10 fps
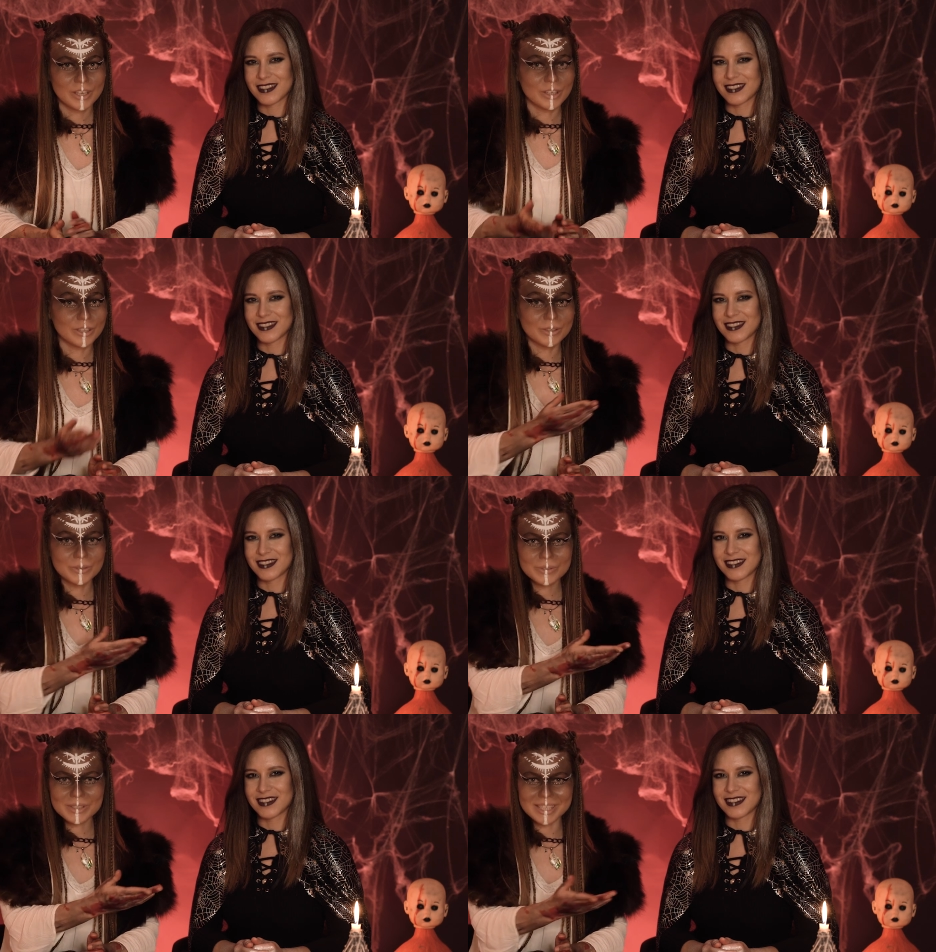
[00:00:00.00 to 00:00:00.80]

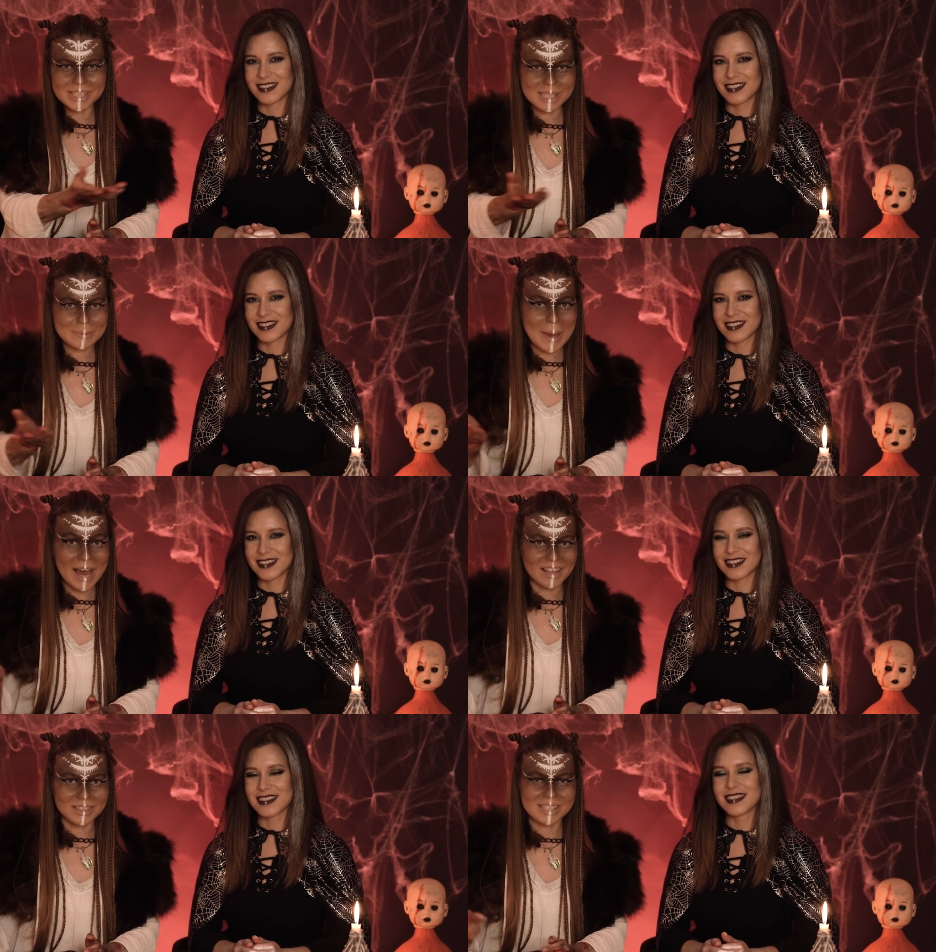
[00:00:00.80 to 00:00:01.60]
Speaker 1: Use these
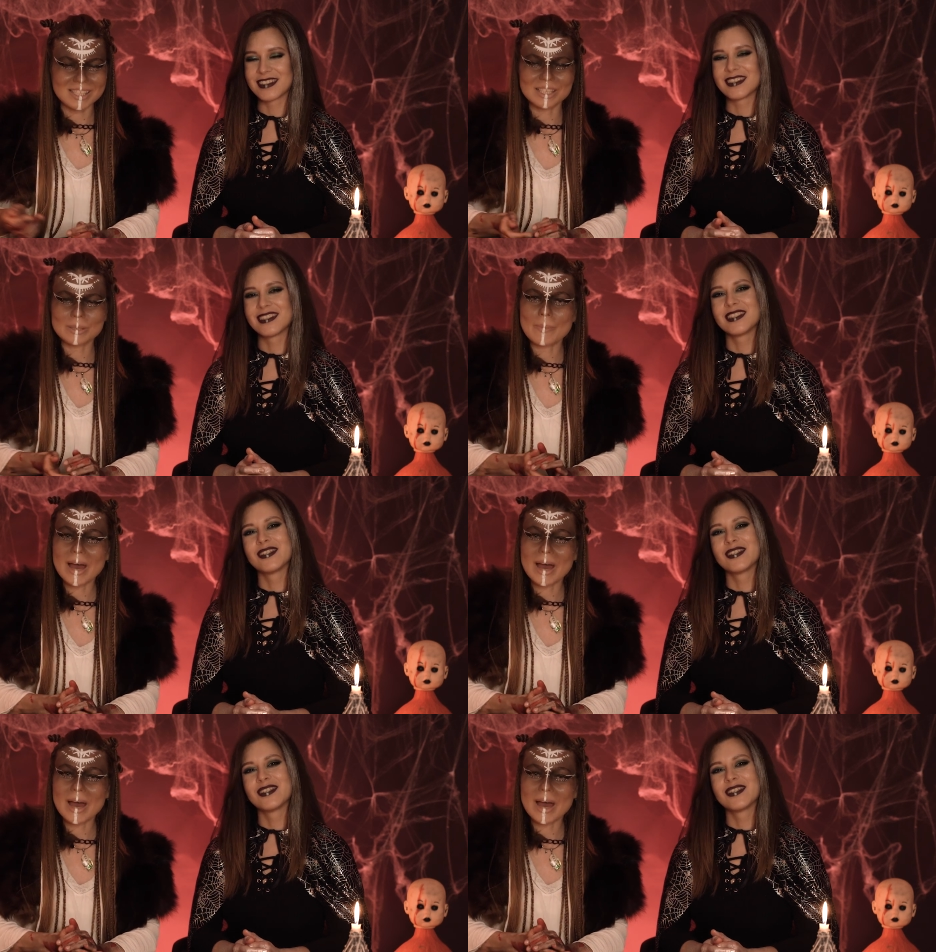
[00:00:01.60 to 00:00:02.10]
spells and